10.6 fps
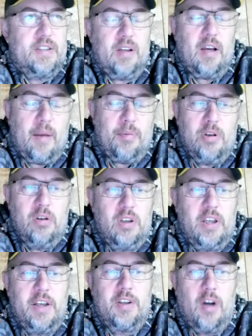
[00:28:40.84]

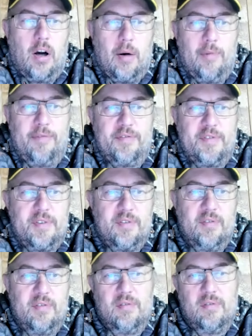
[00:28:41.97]
absolutely daft
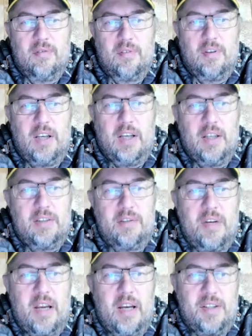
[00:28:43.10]
kind of
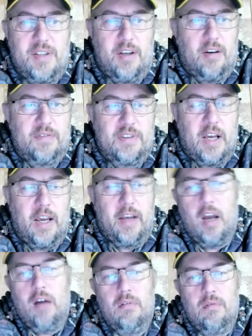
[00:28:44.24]
strategy of saying,
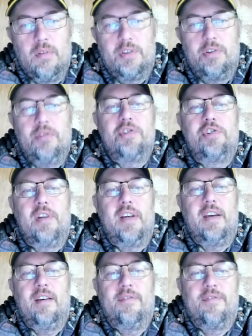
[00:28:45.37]
now, as soon as you
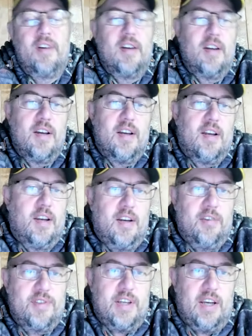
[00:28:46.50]
leave
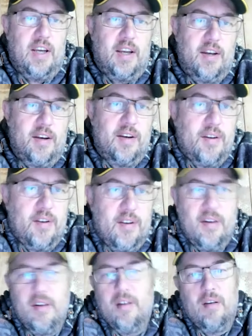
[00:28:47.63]
New Zealand,
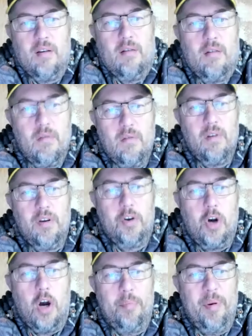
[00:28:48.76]
you
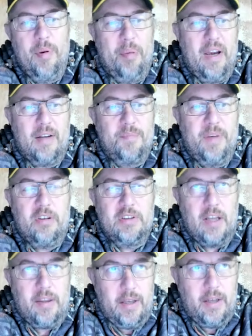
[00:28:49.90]
can't be picked, because
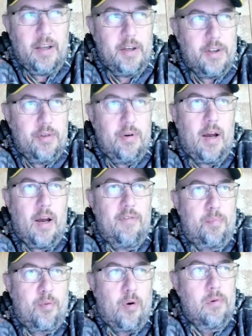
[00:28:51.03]
I think they do have a
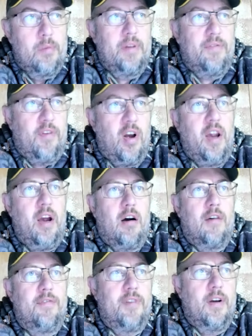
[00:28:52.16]
problem at fly
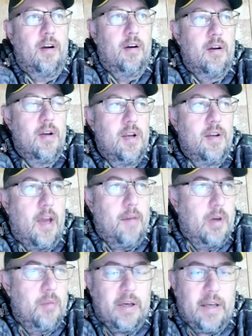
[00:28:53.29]
half.
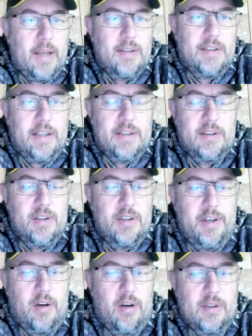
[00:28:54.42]
Damien McKenzie isn't the
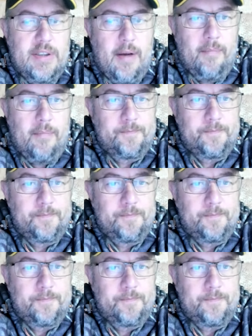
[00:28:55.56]
answer.